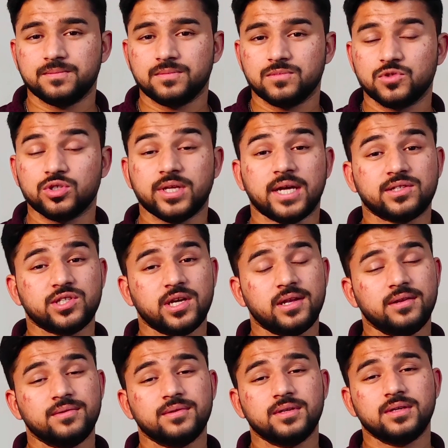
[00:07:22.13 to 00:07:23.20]
So that's
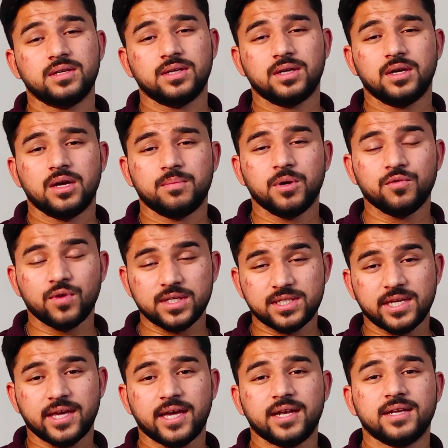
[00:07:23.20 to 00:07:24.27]
it. But once
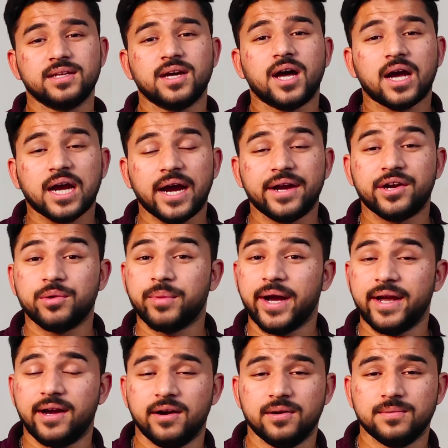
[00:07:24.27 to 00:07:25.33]
again, a kind
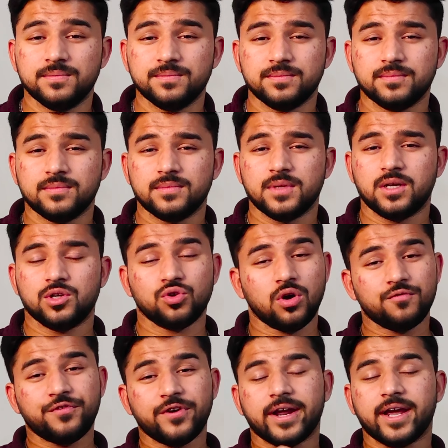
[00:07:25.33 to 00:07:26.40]
reminder. Don't
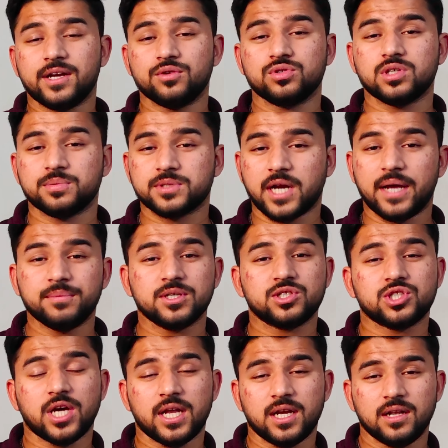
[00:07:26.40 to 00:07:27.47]
forget to subscribe this
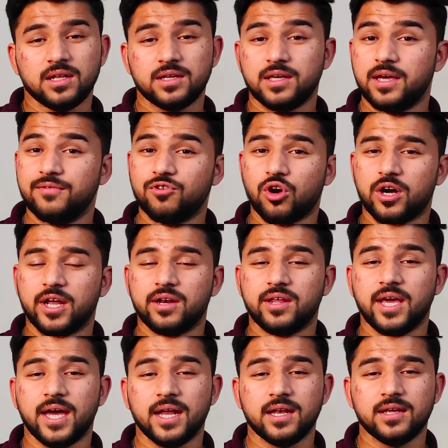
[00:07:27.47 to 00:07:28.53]
channel if not done
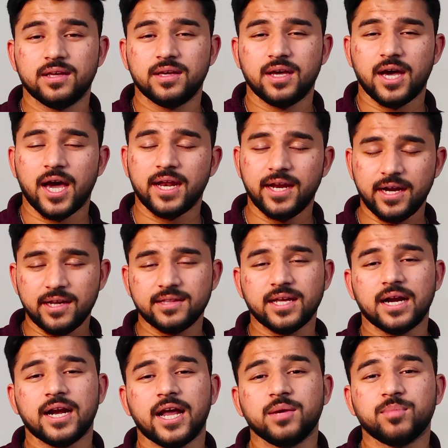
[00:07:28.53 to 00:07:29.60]
yet, and hitting
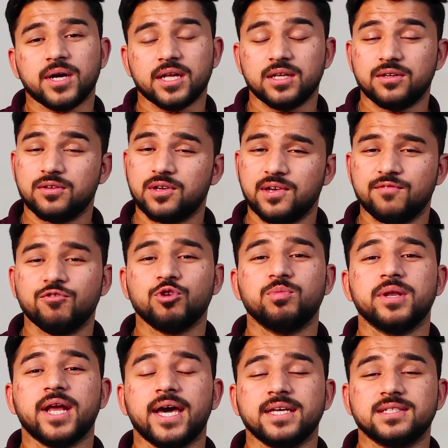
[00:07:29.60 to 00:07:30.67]
that like button would be
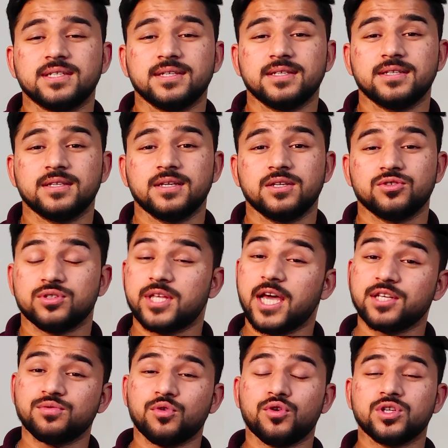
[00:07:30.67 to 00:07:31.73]
nice. So thanks
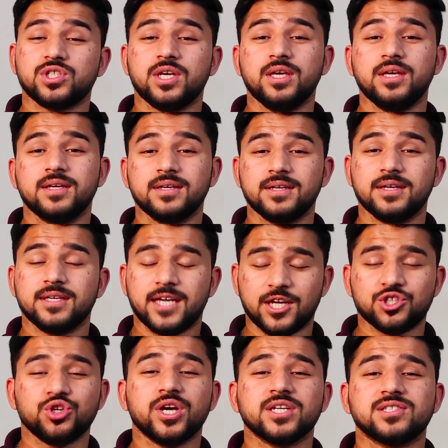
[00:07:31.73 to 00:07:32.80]
for watching. Catch
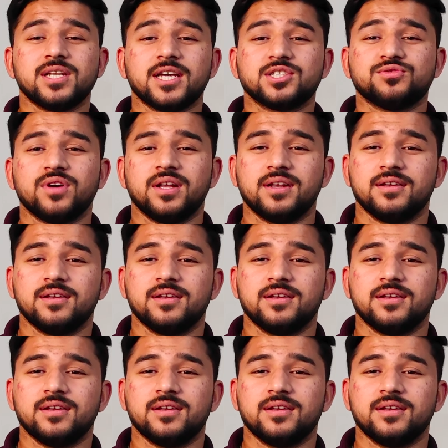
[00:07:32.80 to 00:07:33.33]
you guys in the next one.